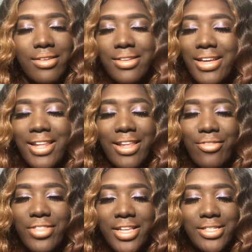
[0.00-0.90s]
I love
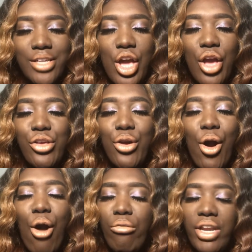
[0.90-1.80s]
this. You're
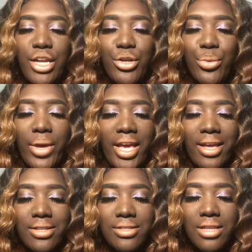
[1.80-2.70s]
already doing it.
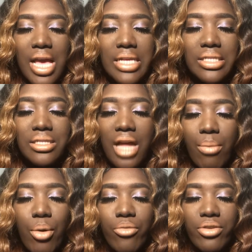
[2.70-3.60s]
Stop
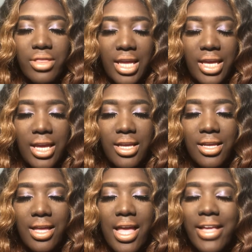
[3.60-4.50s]
overthinking.
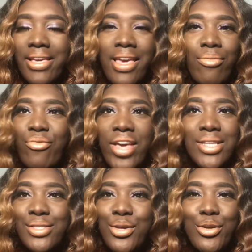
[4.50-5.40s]
Keep
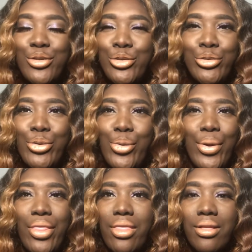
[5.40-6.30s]
facing your true
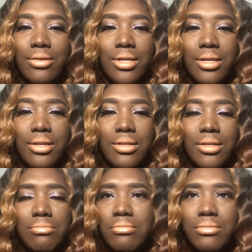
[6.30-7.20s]
north.
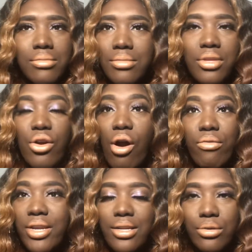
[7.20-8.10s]
You're
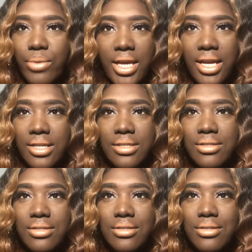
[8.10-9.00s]
already doing it.
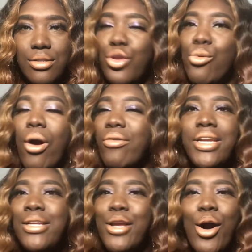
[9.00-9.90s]
You
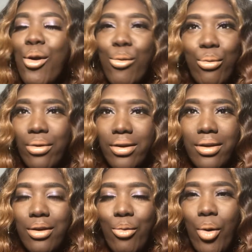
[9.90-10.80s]
already know
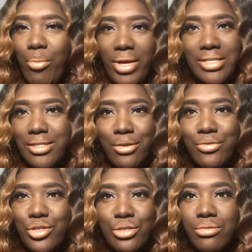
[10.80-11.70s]
what best
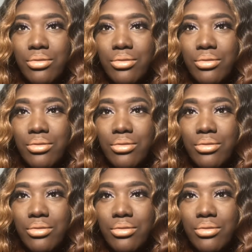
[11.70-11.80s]
serves you.